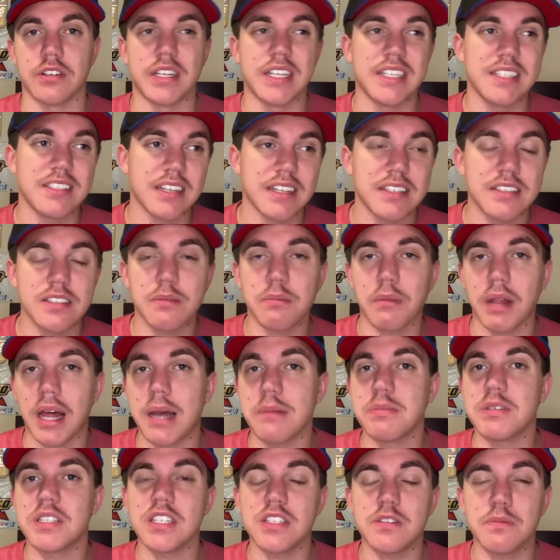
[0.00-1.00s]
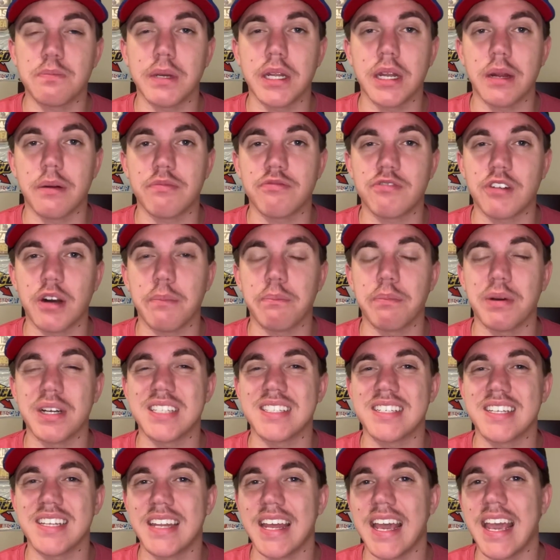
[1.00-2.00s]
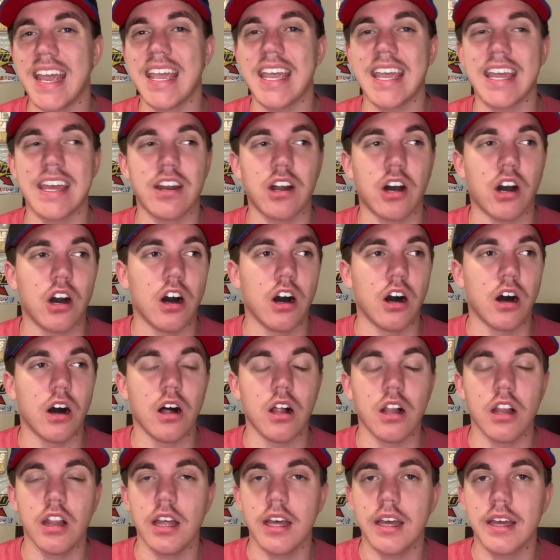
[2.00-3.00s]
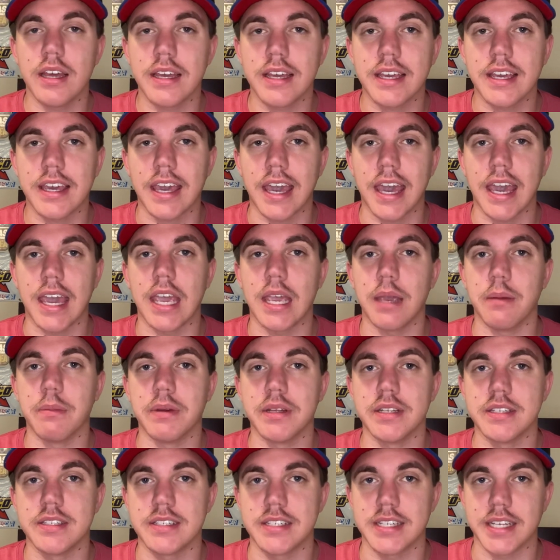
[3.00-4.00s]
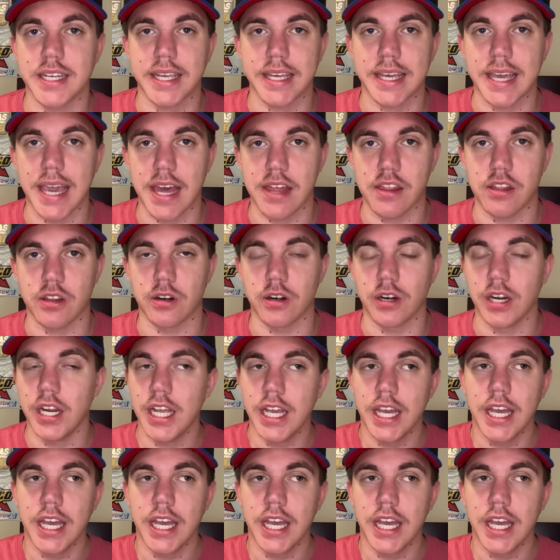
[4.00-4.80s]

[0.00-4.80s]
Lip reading: He's led some laps, he's been up front, but today it all came together.